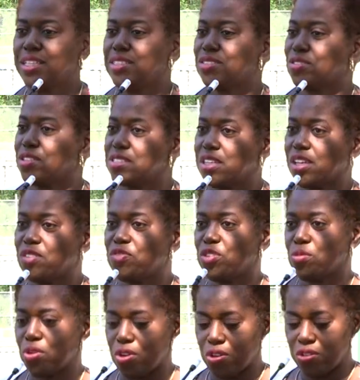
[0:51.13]
he's going to say a
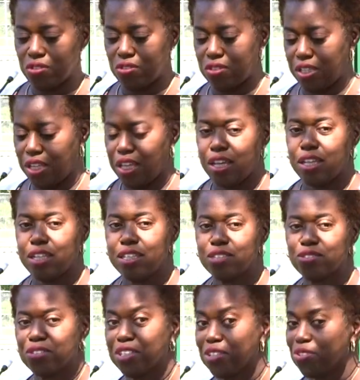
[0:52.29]
few words, and he's
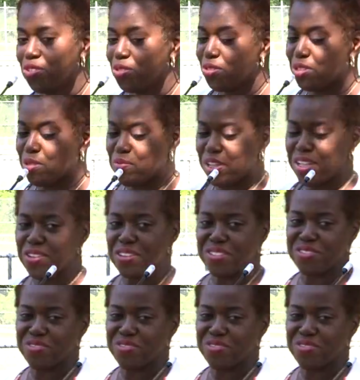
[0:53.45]
going to introduce the mayor.